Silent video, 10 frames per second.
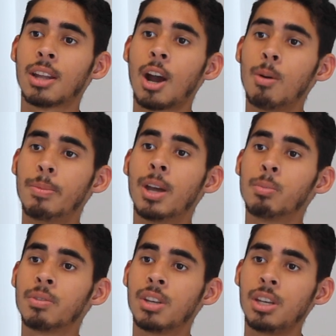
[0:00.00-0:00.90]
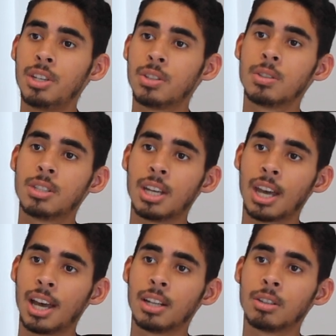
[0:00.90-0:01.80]
help them with the issues they
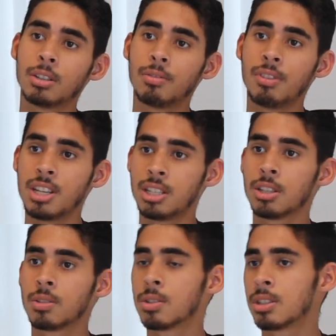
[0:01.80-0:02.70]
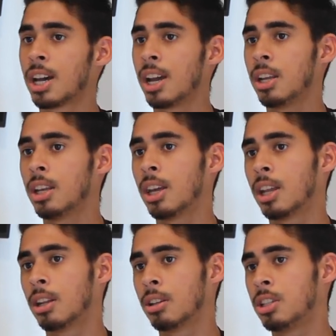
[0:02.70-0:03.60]
had facing the society
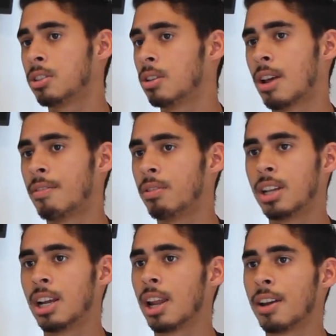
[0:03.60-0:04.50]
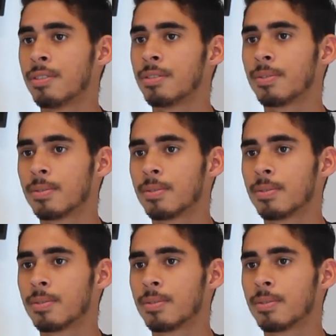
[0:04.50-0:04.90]
and the everyday life.